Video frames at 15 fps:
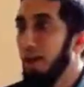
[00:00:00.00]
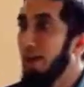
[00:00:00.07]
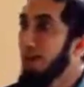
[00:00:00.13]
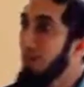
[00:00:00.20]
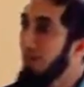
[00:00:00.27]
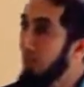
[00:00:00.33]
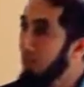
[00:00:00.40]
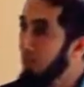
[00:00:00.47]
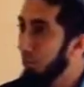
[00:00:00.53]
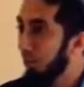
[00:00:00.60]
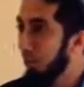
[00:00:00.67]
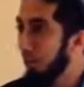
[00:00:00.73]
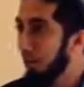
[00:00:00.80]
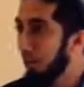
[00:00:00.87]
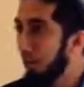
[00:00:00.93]
And guess
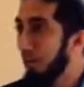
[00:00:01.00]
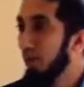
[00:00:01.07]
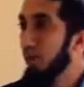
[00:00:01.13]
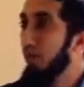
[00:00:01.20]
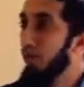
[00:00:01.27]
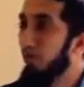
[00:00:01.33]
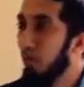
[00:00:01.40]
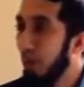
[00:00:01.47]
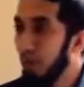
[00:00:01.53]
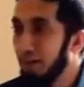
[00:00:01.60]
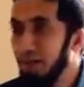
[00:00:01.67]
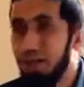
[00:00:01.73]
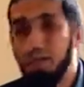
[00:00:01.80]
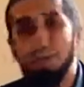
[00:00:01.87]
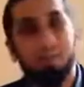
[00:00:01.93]
what?
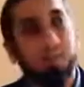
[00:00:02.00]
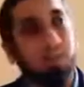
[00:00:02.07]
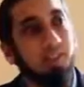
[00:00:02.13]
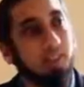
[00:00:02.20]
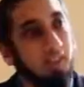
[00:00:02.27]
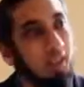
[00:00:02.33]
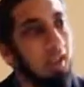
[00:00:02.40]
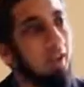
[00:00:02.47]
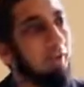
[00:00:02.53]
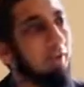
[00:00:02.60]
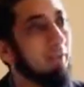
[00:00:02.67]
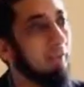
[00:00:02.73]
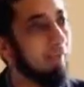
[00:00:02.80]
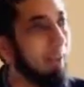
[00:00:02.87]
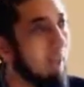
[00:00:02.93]
Friday is the day
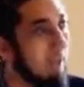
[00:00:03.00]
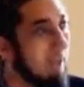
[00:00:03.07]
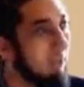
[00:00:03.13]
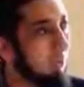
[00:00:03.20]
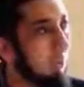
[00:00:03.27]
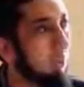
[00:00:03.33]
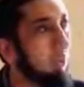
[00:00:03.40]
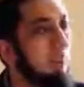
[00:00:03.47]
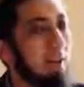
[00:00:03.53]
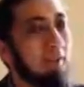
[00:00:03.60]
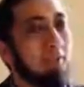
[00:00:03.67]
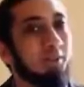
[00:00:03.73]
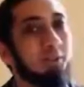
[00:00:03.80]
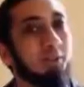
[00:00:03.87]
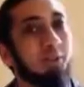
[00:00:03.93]
of the week where we
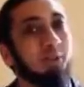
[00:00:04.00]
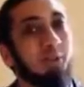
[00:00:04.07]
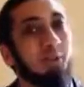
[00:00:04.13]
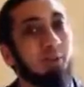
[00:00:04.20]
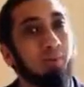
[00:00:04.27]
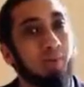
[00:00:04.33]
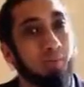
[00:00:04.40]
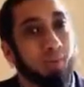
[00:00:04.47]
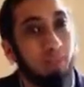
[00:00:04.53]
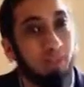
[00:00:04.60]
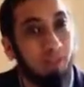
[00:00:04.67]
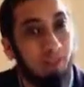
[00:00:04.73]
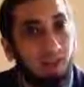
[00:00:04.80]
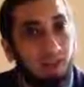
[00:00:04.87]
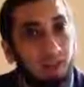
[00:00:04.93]
are supposed to remember
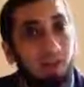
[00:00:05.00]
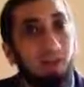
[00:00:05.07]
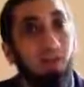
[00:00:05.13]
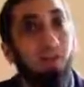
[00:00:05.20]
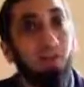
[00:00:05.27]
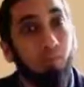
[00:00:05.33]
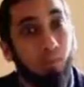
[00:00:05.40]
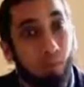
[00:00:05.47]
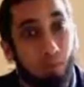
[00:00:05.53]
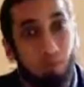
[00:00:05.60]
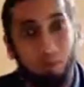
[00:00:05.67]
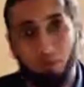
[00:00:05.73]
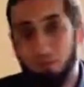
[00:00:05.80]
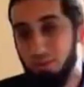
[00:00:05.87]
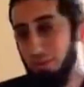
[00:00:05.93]
Allah
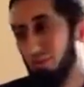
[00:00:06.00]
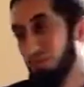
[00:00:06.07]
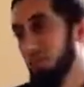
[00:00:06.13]
more.